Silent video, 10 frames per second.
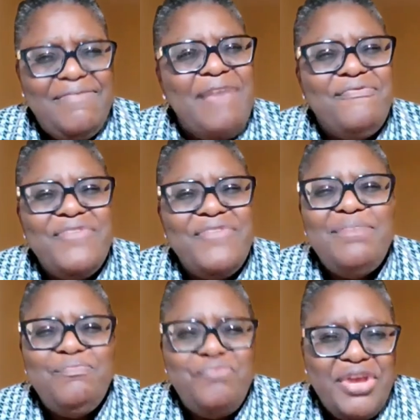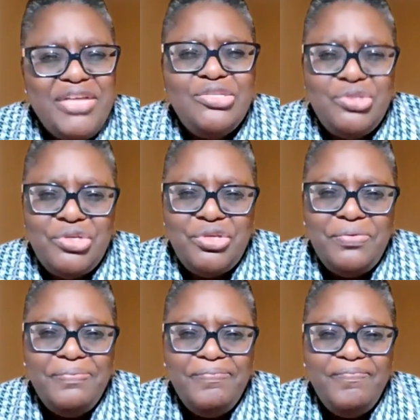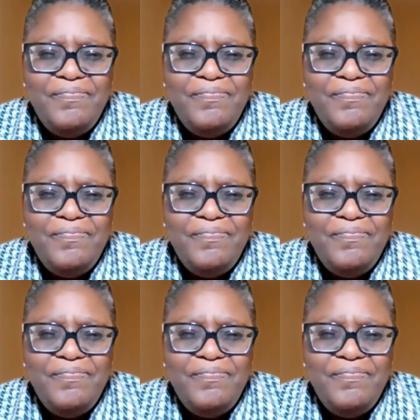that thing brings to you.